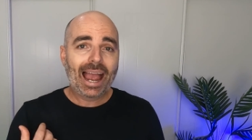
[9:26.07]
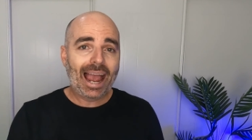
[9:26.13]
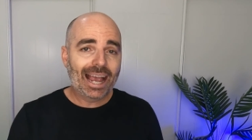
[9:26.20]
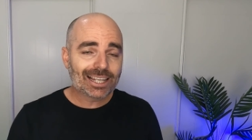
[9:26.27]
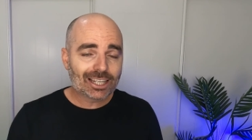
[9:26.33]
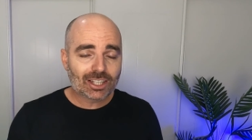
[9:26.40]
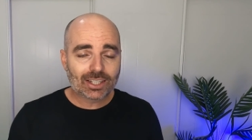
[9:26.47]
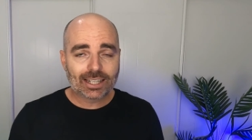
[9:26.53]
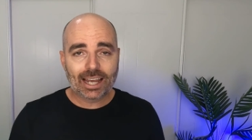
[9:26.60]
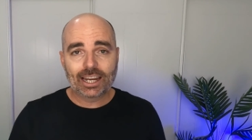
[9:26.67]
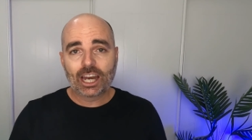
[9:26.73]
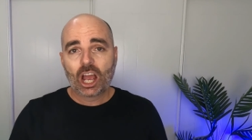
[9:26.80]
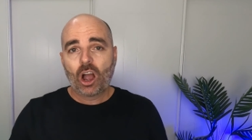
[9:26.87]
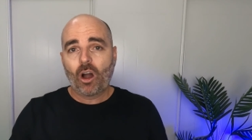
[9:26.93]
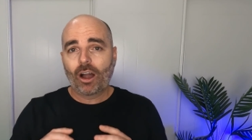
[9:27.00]
As I
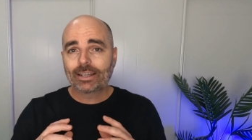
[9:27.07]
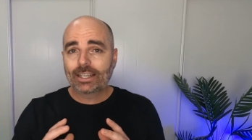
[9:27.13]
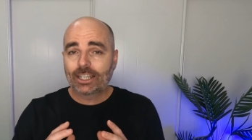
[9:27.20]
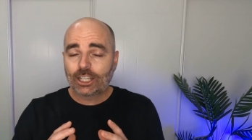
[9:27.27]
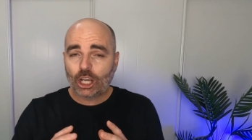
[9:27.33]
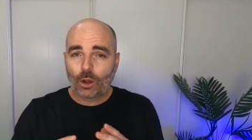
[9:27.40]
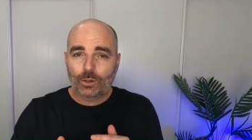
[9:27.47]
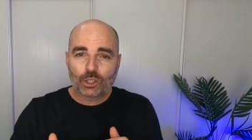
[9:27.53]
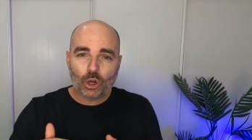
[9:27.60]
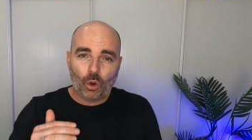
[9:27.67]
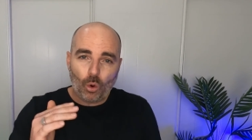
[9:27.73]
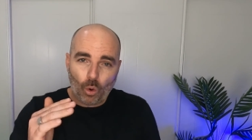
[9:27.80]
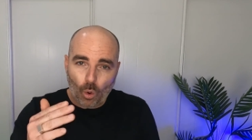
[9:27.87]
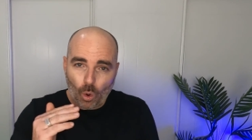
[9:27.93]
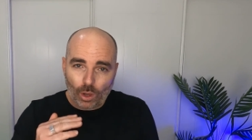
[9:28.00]
said, I didn't go into
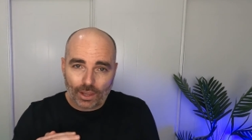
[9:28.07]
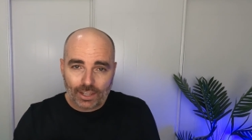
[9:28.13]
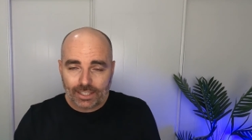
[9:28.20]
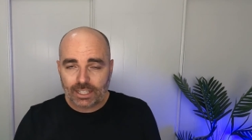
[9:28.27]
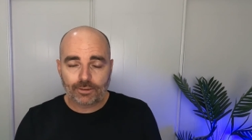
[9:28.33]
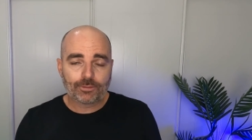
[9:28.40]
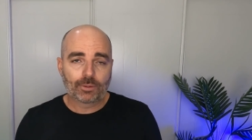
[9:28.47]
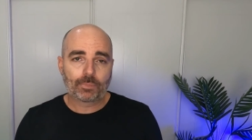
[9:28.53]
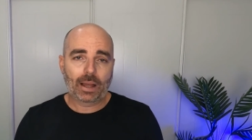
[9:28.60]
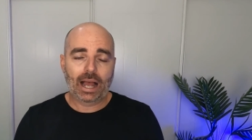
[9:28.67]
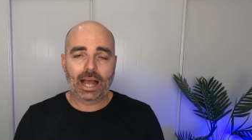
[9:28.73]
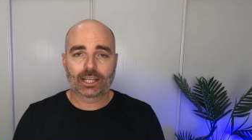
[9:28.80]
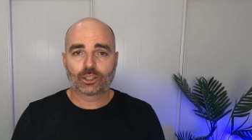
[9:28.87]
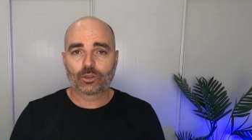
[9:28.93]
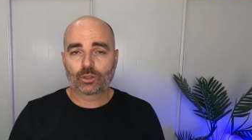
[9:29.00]
all of the different
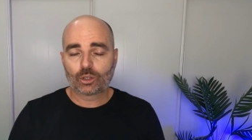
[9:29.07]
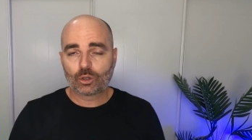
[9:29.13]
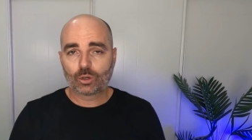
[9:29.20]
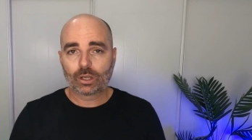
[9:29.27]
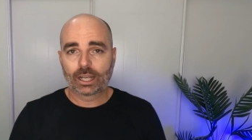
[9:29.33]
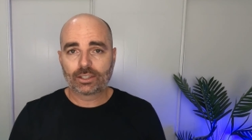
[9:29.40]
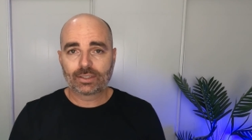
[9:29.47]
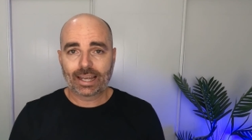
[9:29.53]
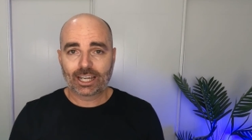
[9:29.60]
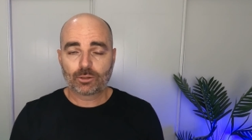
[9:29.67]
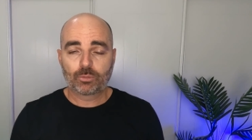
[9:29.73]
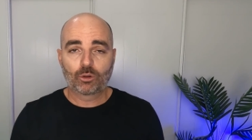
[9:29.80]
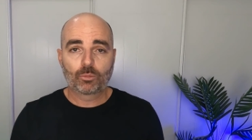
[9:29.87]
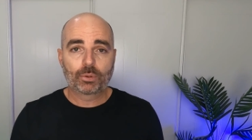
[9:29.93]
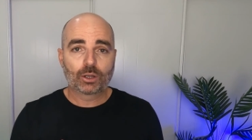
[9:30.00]
parts of the Google Ads
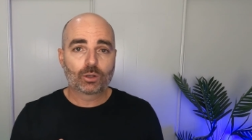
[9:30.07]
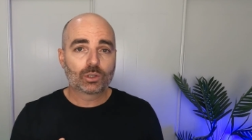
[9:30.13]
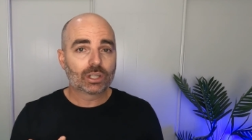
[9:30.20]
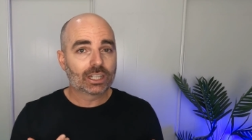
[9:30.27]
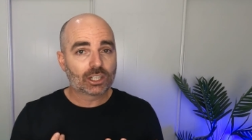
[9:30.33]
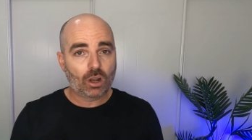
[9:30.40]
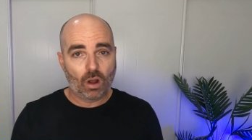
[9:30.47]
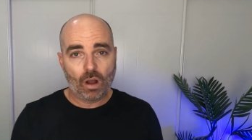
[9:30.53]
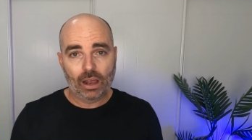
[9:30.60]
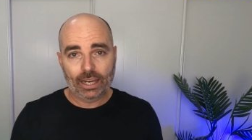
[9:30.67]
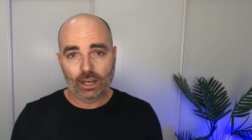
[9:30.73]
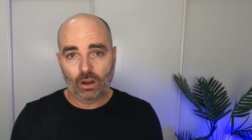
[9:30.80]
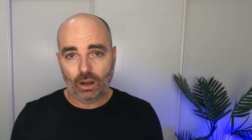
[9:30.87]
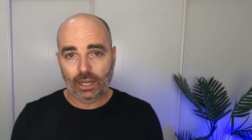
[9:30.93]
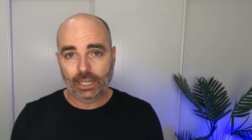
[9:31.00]
dashboard because it's
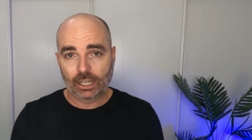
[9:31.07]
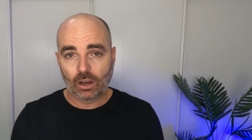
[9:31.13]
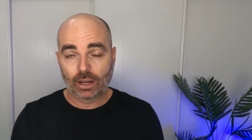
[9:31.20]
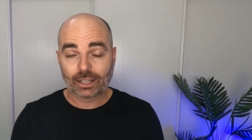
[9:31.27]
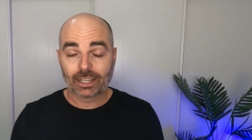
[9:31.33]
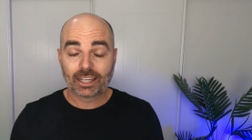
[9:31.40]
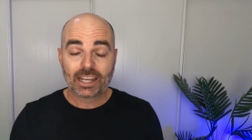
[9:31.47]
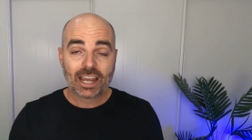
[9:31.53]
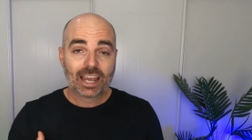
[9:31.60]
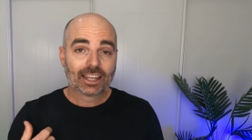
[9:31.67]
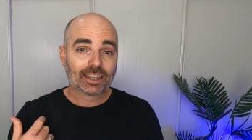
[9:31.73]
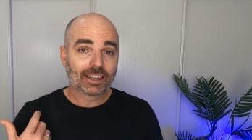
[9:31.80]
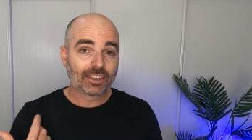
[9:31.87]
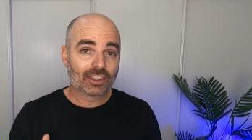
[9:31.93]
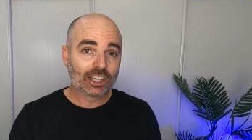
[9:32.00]
highly, highly likely
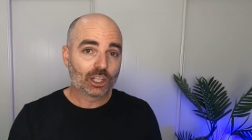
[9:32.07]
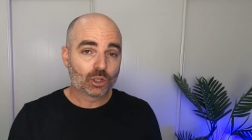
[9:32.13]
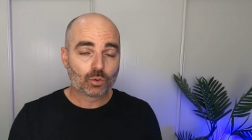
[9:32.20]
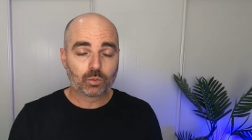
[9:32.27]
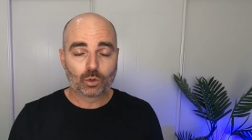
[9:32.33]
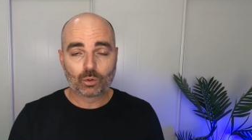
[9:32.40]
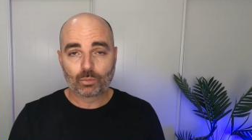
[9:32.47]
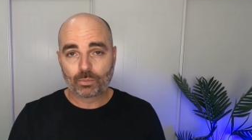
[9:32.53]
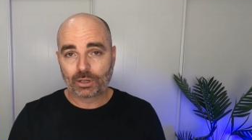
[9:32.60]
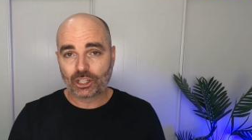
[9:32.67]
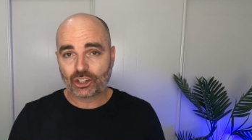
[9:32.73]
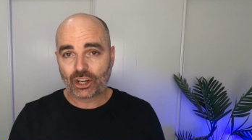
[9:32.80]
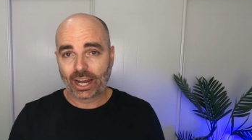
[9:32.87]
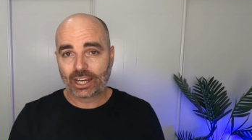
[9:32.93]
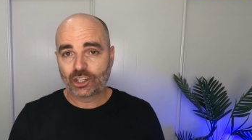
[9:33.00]
that things will
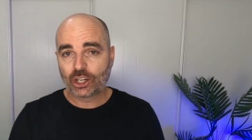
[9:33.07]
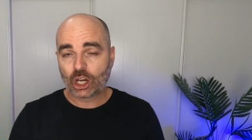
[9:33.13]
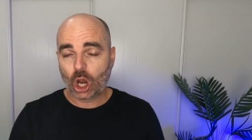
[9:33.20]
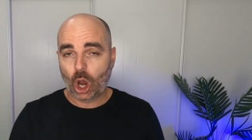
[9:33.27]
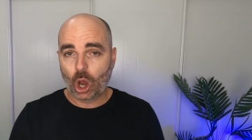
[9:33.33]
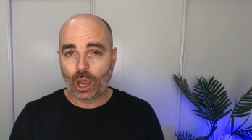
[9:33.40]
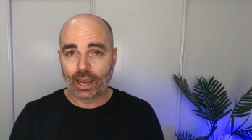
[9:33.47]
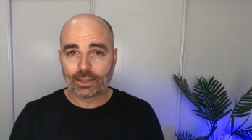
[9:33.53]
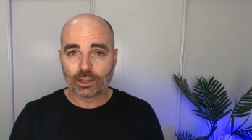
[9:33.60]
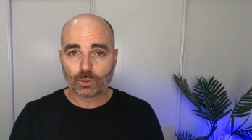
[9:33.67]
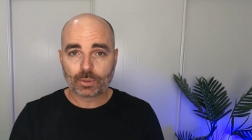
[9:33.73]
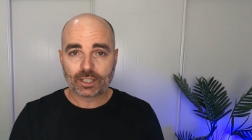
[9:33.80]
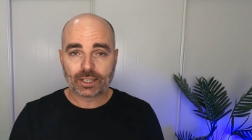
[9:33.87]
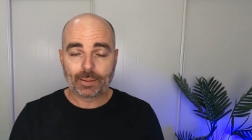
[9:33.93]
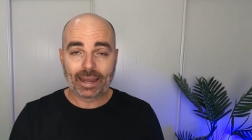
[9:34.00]
be changing and
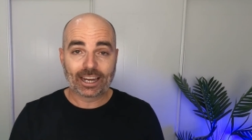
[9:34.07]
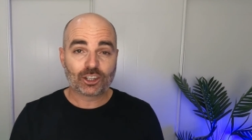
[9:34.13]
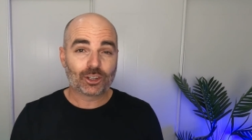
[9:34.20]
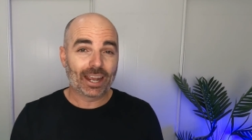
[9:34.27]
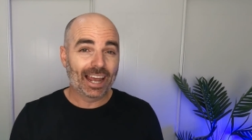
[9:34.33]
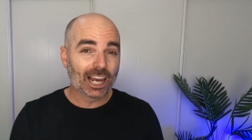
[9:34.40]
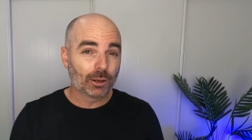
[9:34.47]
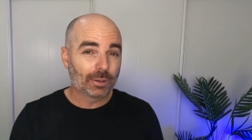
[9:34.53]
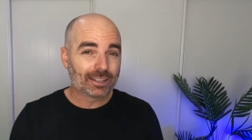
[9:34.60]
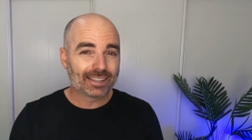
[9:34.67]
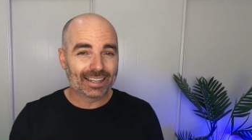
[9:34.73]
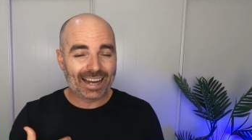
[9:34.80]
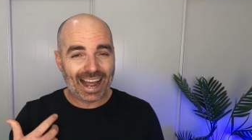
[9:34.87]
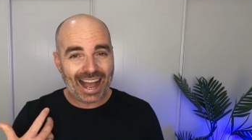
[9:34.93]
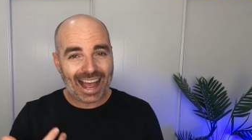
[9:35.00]
there'll be some extra elements
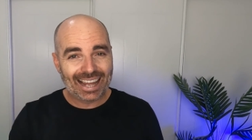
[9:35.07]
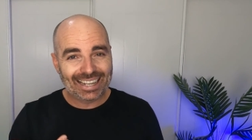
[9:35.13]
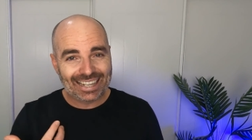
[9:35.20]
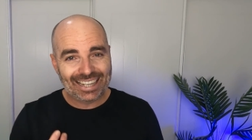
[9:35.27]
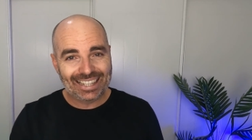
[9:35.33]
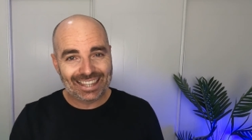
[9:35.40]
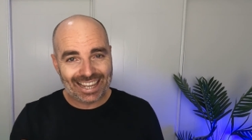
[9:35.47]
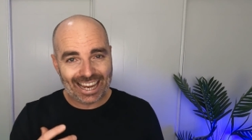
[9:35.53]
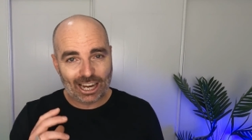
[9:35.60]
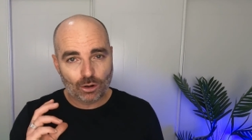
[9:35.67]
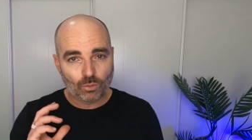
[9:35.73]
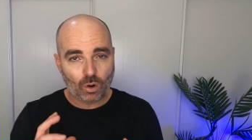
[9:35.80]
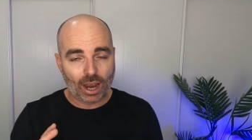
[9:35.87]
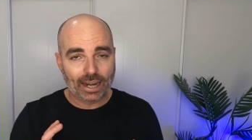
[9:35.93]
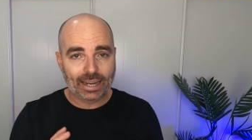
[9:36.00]
that aren't in there
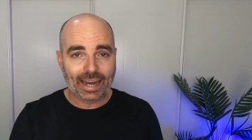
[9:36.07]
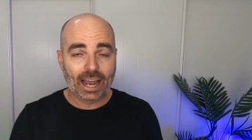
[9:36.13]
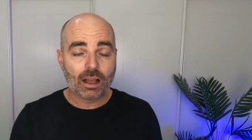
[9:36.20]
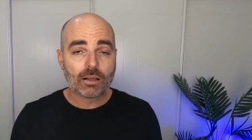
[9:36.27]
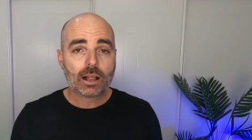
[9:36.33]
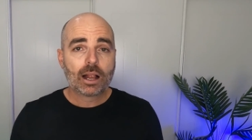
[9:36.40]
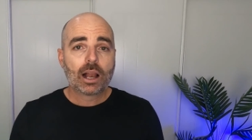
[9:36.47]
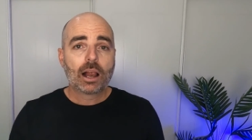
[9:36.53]
right now.